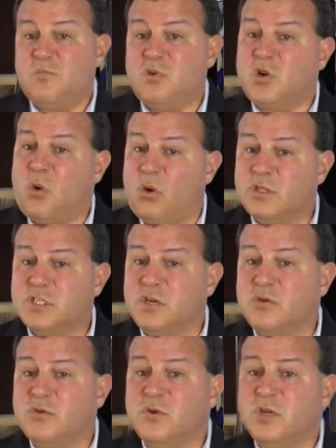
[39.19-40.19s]
But
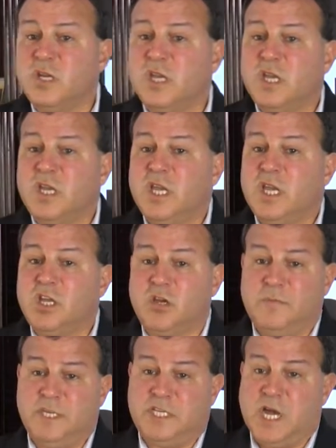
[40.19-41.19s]
also, it
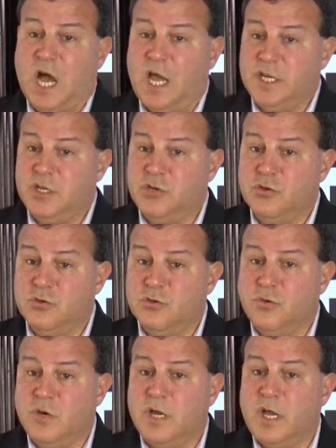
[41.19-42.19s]
could be tied
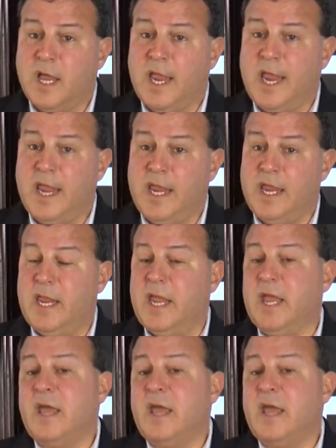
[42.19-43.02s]
to a